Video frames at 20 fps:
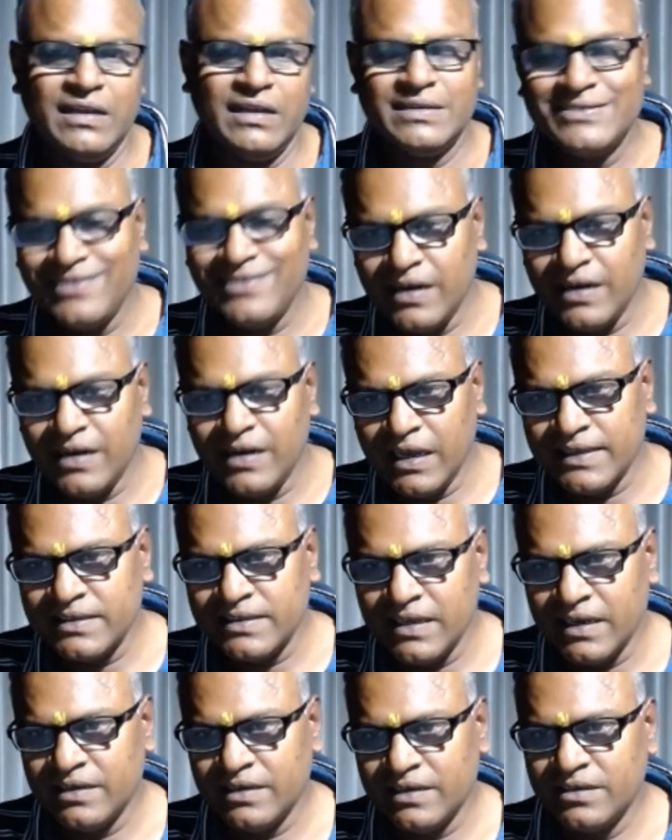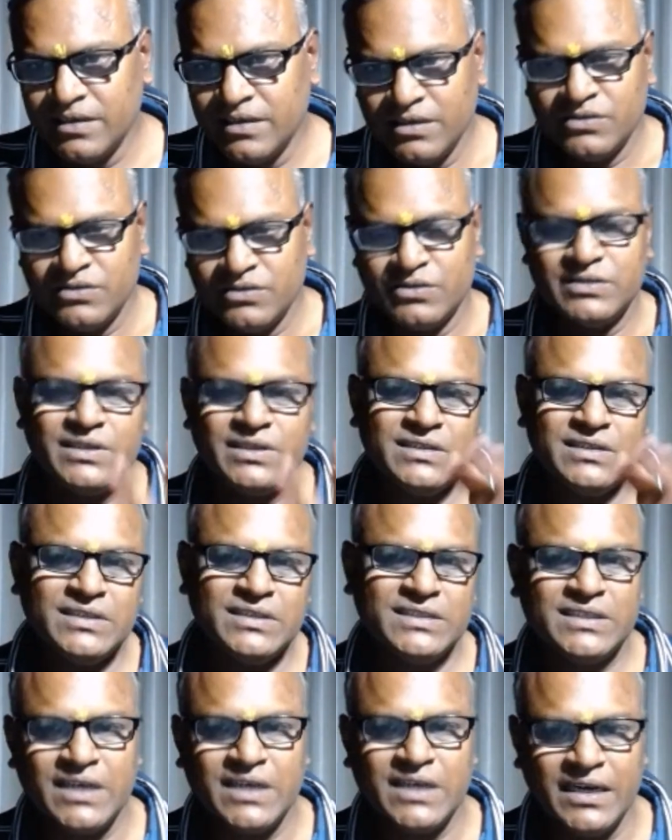So like that. So this
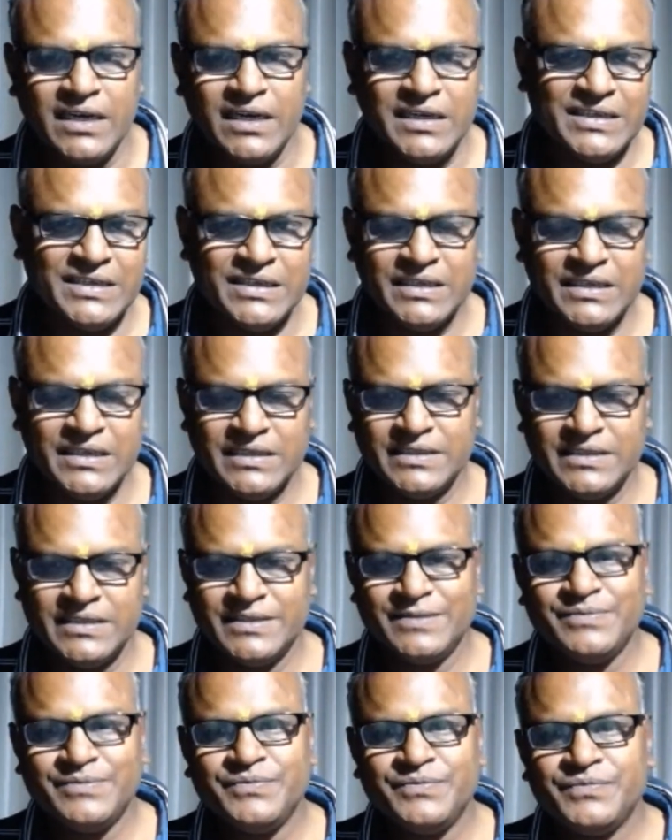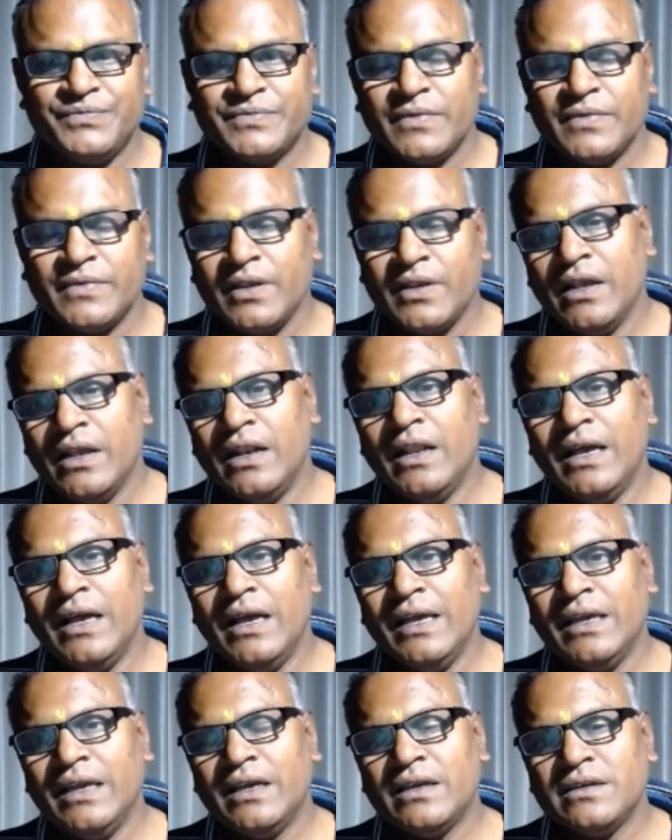is continuous,
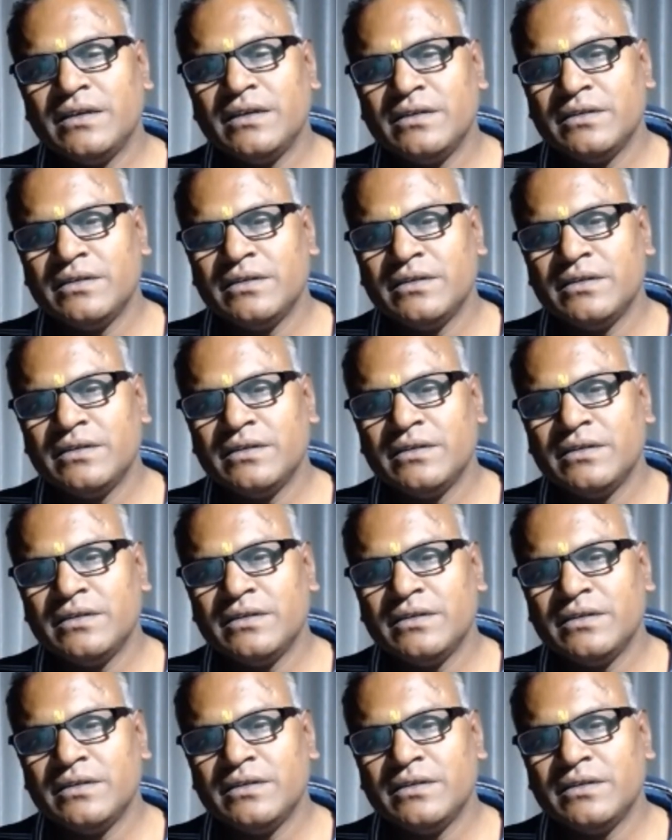like